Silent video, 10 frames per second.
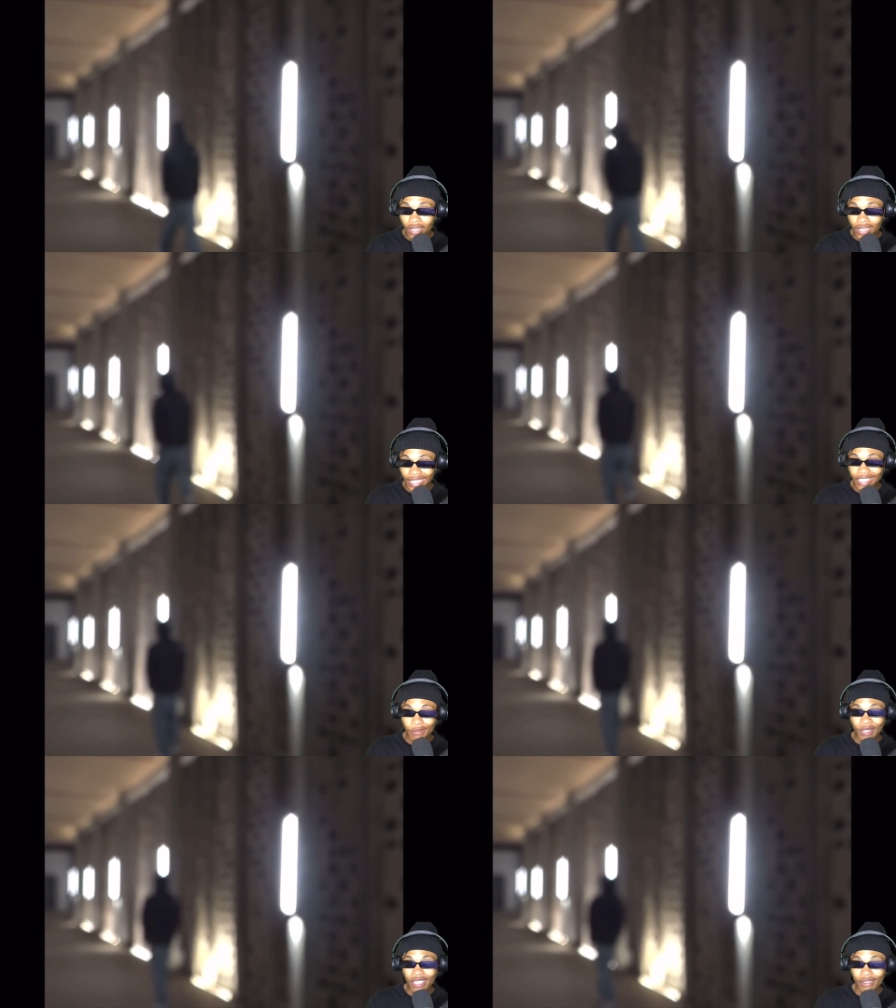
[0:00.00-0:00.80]
Please
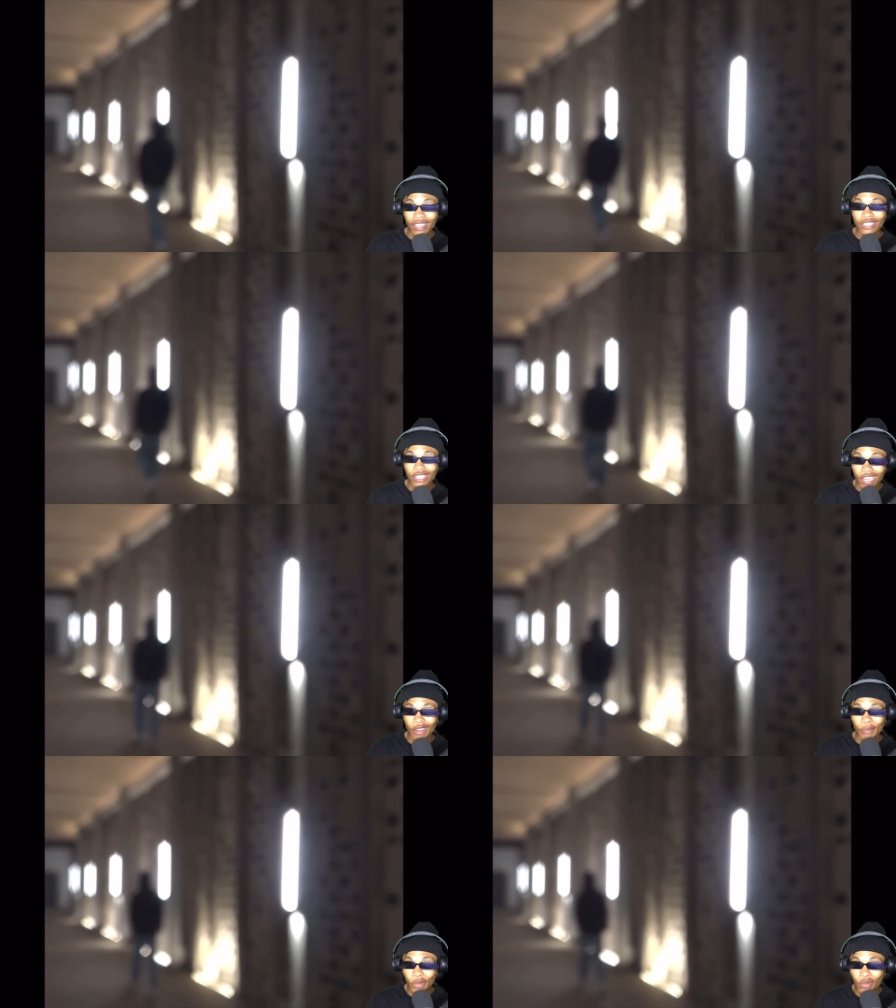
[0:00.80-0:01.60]
be giving us
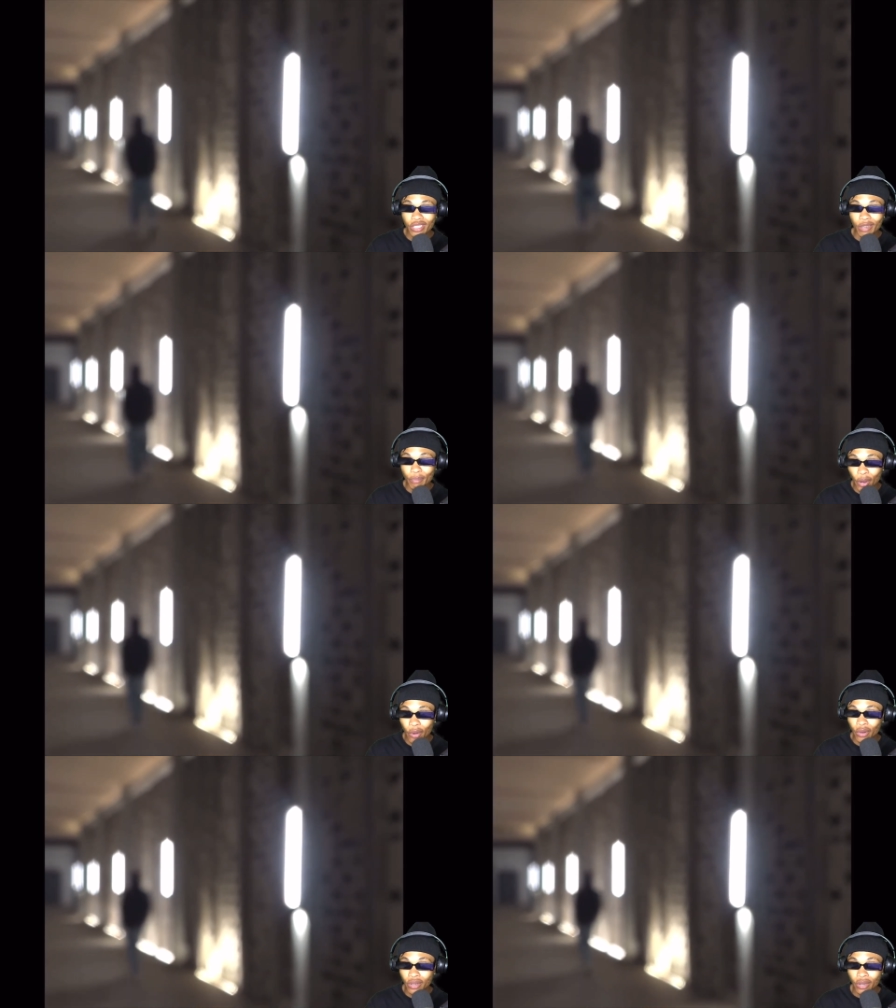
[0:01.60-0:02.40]
good music,
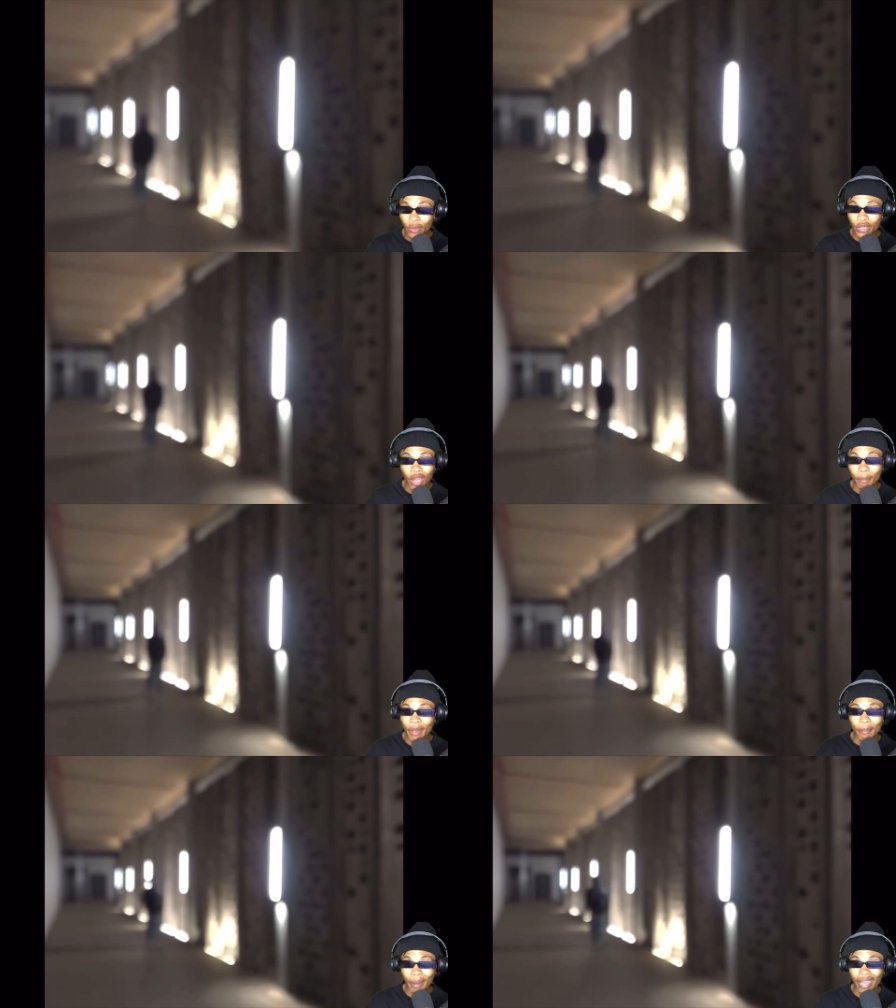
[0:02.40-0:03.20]
bro. We're not
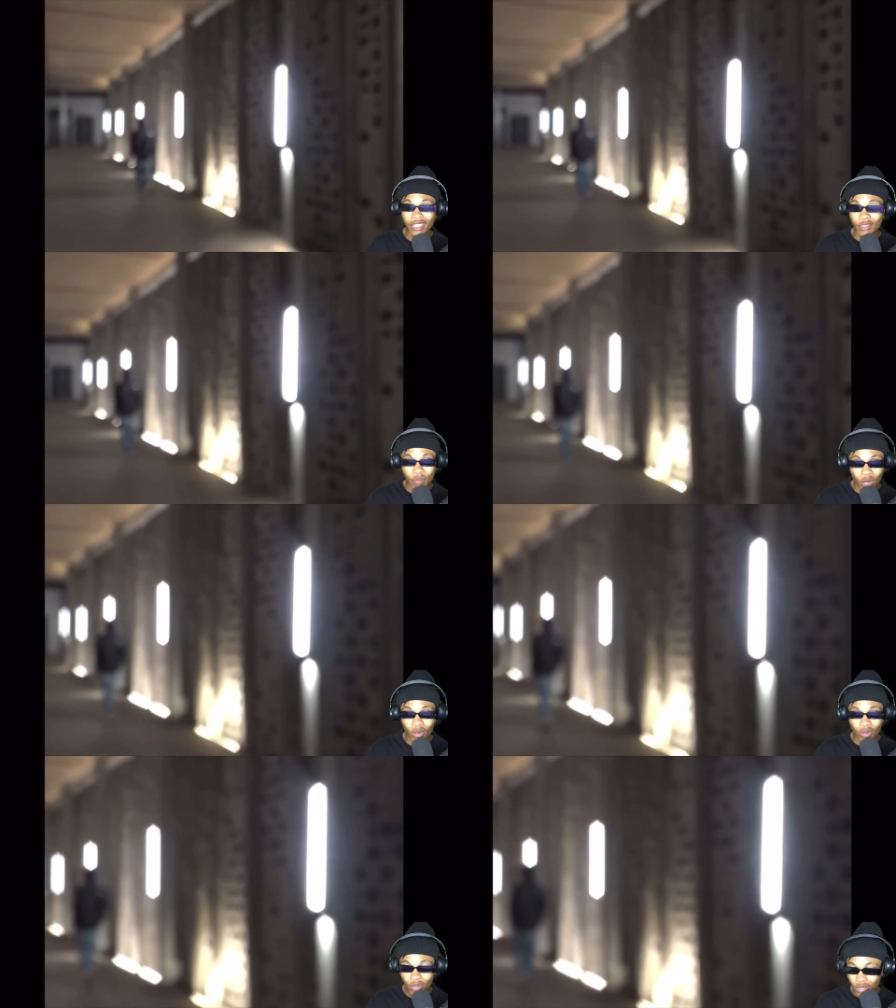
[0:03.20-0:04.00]
being biased,
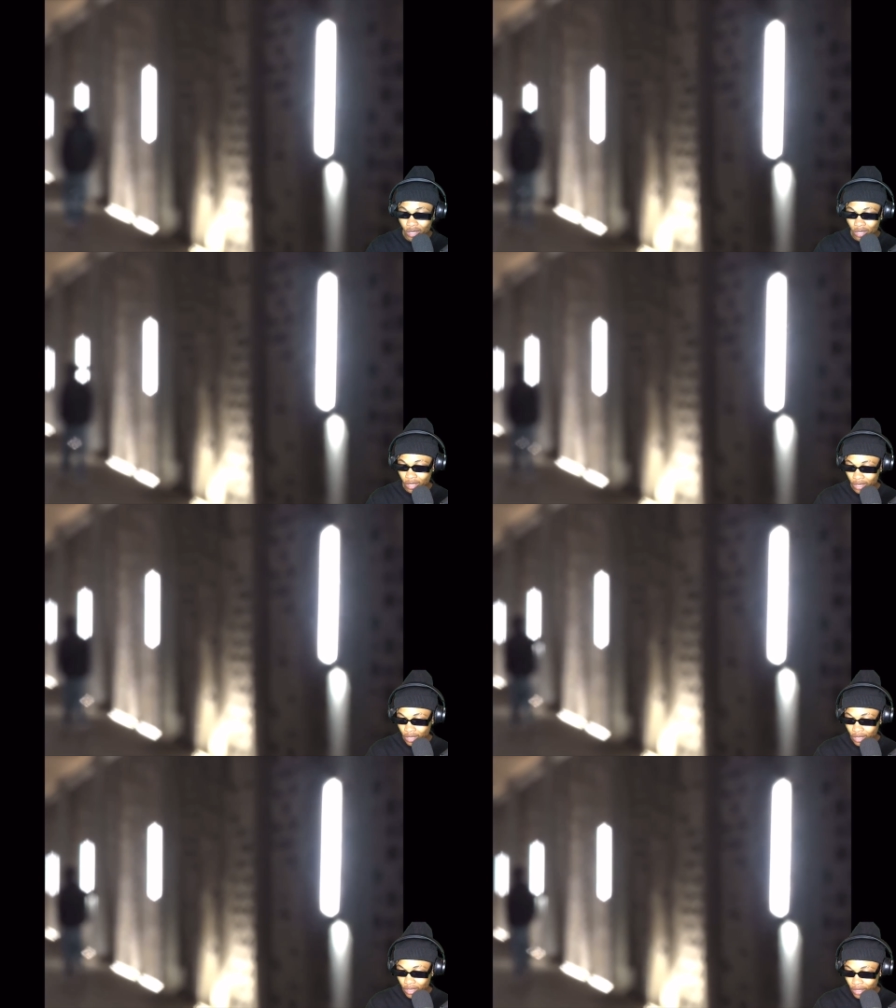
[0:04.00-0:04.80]
bro.
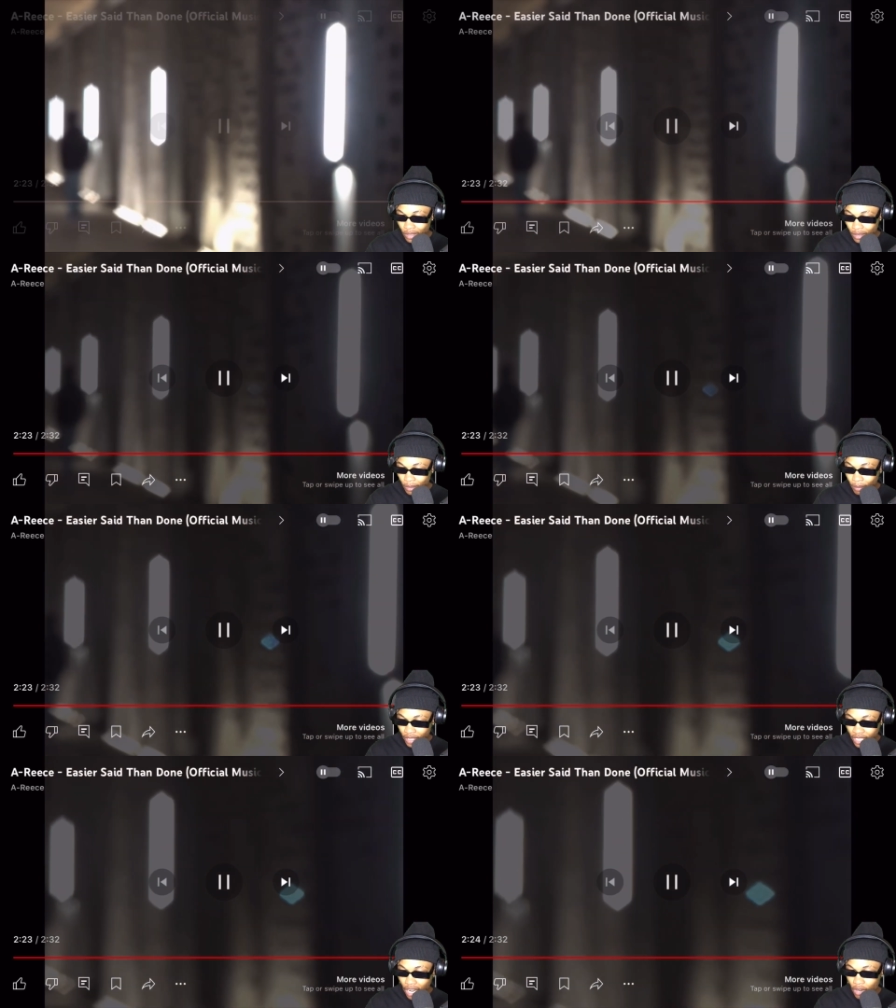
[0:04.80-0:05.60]
But
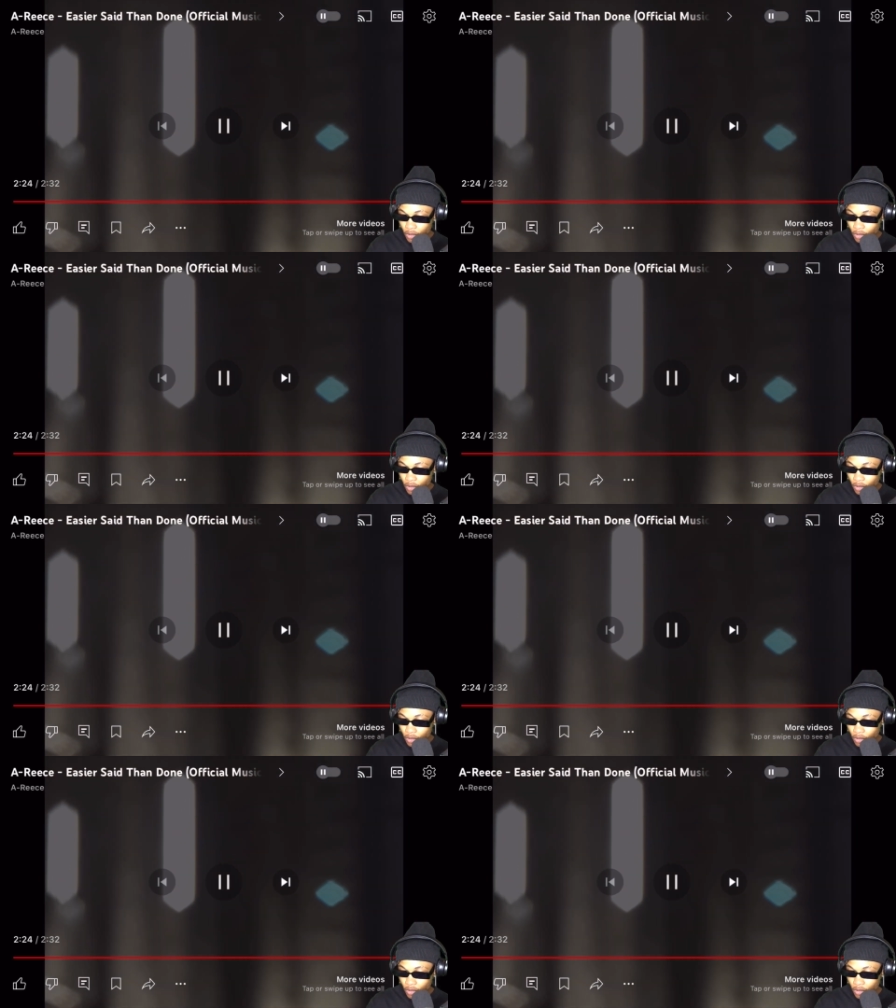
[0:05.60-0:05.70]
shout out